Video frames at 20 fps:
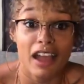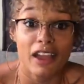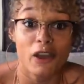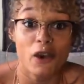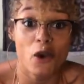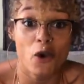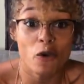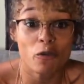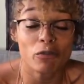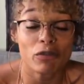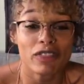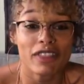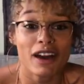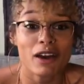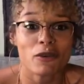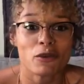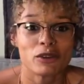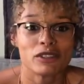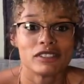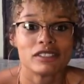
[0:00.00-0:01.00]
I hope
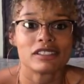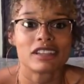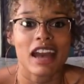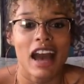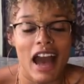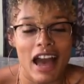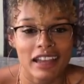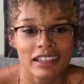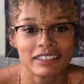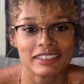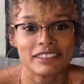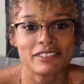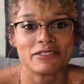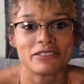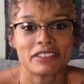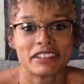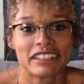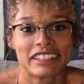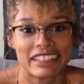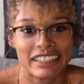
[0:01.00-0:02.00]
that was kind
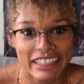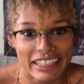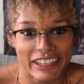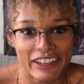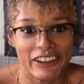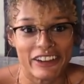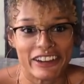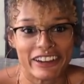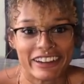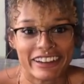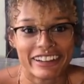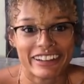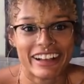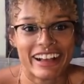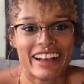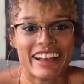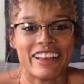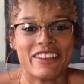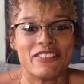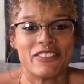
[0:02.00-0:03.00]
of clear.
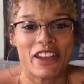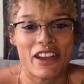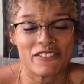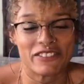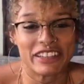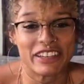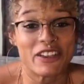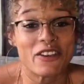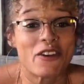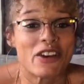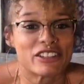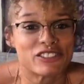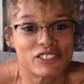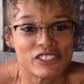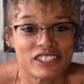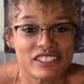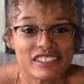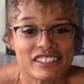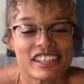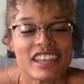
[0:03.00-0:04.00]
If you have any
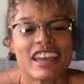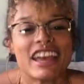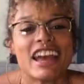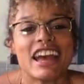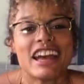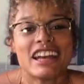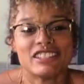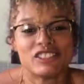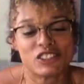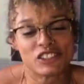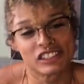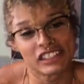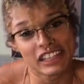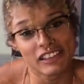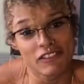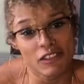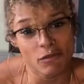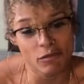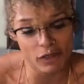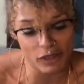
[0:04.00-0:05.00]
questions, just
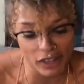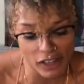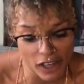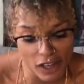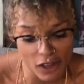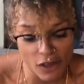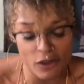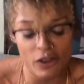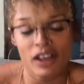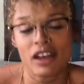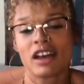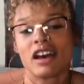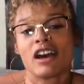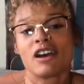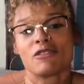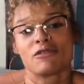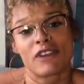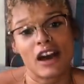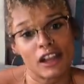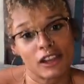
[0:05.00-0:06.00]
leave them below.
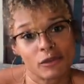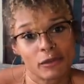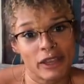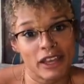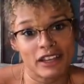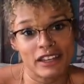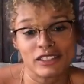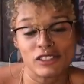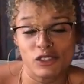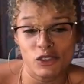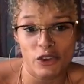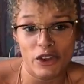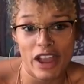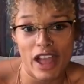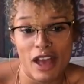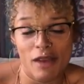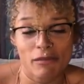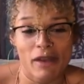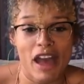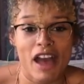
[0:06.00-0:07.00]
Follow me on
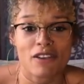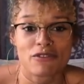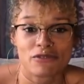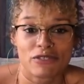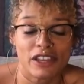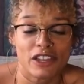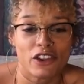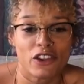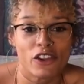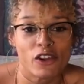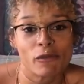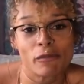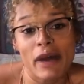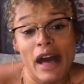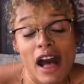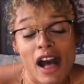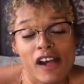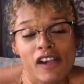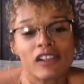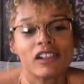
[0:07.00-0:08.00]
Instagram at
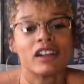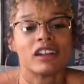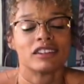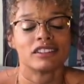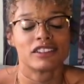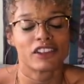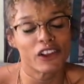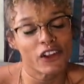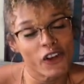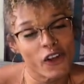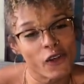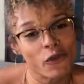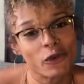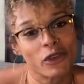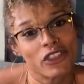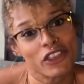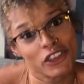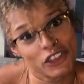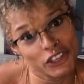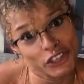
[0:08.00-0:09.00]
Fitgurlmel, girl with
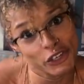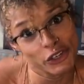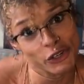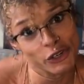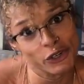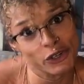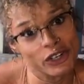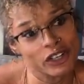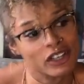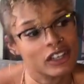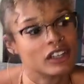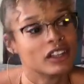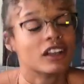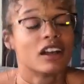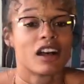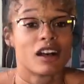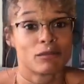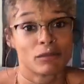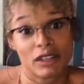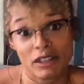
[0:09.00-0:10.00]
a U.
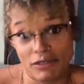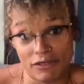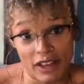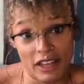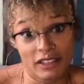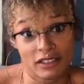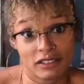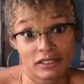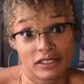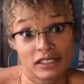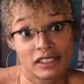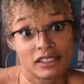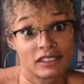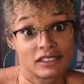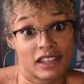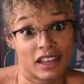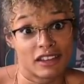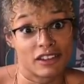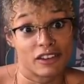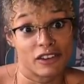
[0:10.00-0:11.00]
I'm gonna find
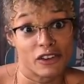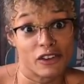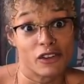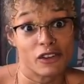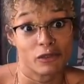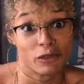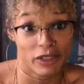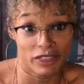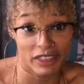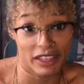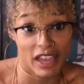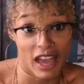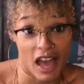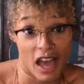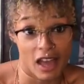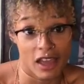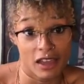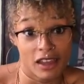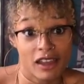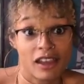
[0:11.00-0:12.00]
that girl with the
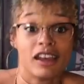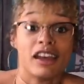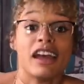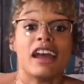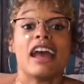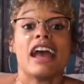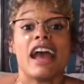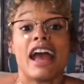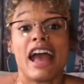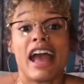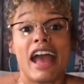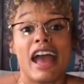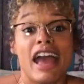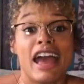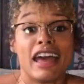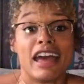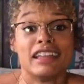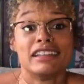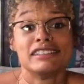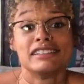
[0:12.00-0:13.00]
I.
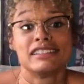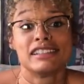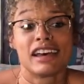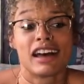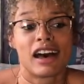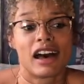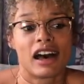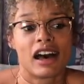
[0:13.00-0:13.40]
And